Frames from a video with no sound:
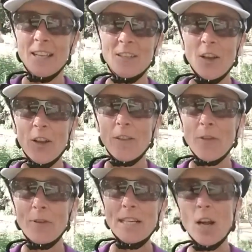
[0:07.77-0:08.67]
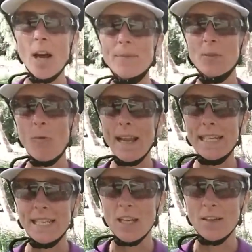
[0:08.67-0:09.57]
So the three types of
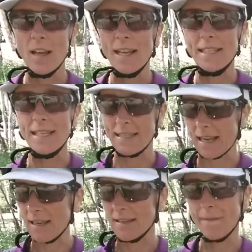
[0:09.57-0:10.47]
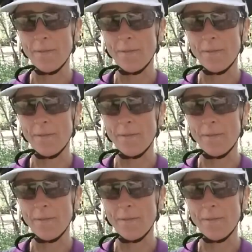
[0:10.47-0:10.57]
waiting I'd like to discuss are